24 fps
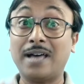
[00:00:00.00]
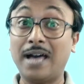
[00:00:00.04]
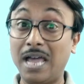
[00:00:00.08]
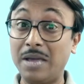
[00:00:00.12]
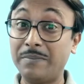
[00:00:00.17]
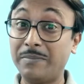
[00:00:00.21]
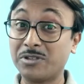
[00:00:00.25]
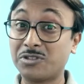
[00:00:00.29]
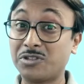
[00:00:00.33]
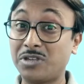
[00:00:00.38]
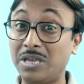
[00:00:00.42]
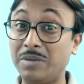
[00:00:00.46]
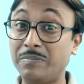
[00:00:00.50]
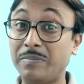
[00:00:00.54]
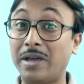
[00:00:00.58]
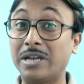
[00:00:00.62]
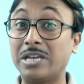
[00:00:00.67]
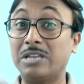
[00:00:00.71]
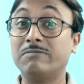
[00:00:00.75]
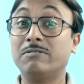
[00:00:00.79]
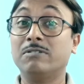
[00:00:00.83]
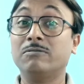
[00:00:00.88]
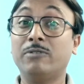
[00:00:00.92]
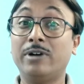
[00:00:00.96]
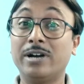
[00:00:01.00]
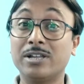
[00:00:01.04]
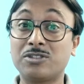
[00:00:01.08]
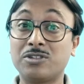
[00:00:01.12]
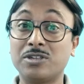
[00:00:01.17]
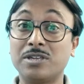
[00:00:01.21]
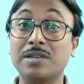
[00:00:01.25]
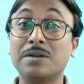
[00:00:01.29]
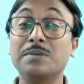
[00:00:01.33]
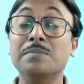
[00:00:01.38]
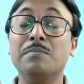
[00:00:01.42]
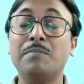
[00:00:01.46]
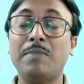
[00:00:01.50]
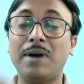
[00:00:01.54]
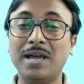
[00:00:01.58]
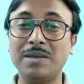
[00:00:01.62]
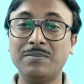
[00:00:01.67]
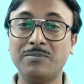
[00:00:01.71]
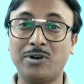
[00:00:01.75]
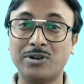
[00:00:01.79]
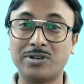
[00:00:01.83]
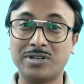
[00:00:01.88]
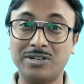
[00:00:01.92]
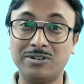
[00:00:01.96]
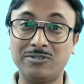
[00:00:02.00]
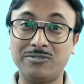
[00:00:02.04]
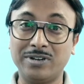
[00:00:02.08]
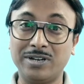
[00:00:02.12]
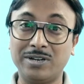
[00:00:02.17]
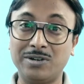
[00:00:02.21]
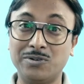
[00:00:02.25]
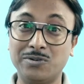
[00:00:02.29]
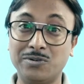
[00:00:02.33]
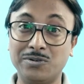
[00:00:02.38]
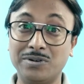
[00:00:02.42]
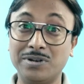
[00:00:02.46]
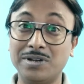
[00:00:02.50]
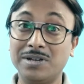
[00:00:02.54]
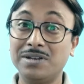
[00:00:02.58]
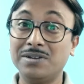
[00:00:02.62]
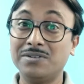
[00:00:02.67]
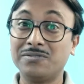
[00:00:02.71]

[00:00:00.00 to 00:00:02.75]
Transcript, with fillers: I am Ashim and you are watching My Model Railroad.